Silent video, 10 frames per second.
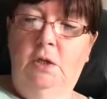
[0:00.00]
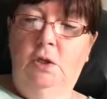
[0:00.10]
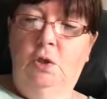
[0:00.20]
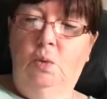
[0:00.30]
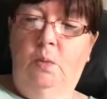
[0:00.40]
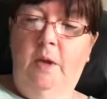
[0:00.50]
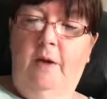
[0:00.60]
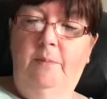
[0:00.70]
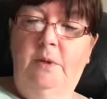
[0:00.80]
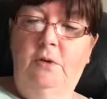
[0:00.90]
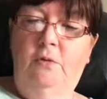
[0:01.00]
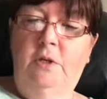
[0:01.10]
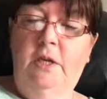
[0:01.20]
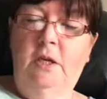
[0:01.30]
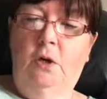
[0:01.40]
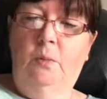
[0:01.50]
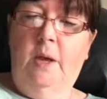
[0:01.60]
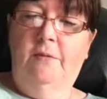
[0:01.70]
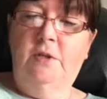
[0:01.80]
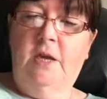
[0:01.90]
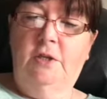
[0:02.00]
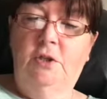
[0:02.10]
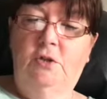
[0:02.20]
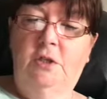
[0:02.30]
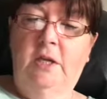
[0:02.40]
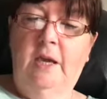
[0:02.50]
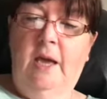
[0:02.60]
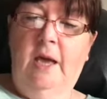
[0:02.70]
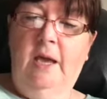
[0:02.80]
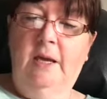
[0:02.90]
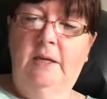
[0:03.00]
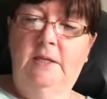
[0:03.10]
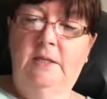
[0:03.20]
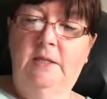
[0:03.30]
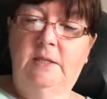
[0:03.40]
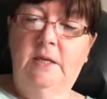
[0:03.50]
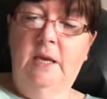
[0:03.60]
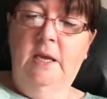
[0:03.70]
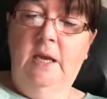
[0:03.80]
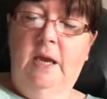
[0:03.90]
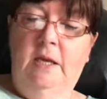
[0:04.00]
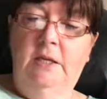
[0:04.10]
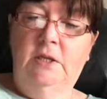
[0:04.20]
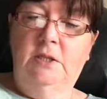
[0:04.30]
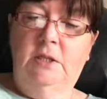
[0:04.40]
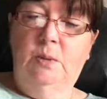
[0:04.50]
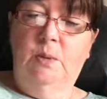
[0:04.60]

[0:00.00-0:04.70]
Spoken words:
So we have been reading, or we have started reading, Acts, and yesterday